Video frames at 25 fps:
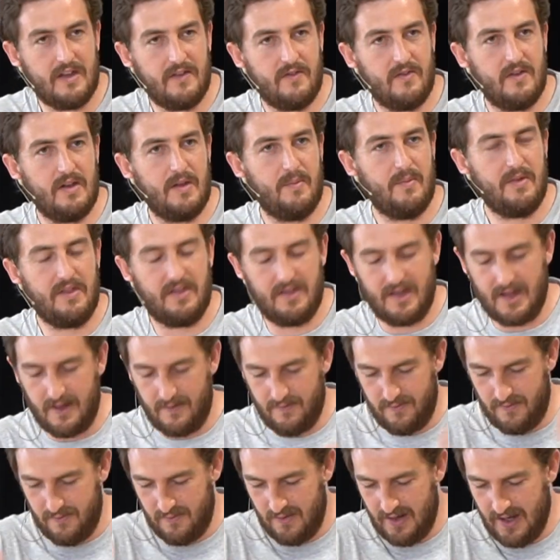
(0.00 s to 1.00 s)
given and be
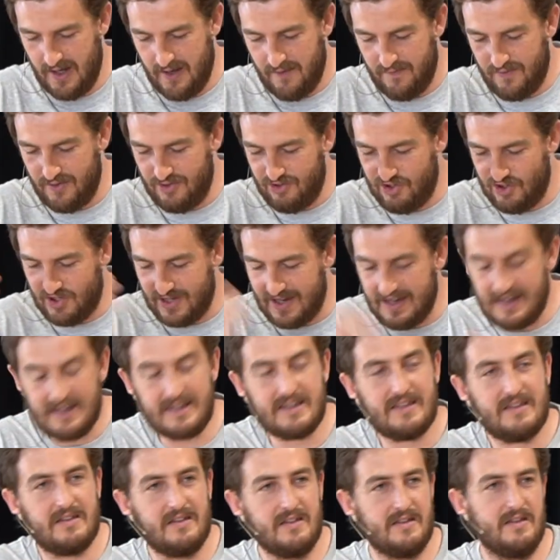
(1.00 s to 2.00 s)
thankful for
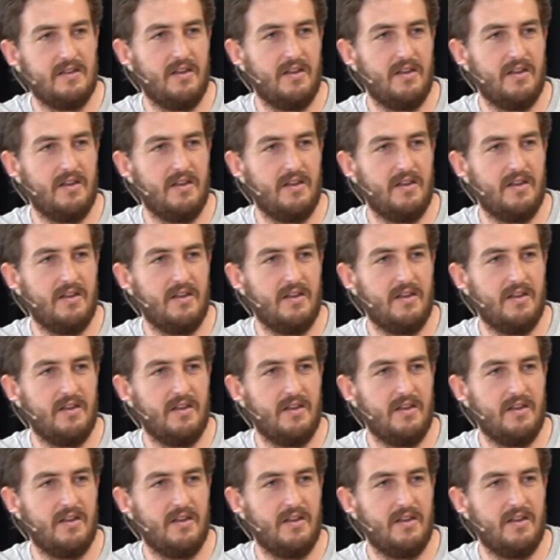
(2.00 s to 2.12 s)
Jesus'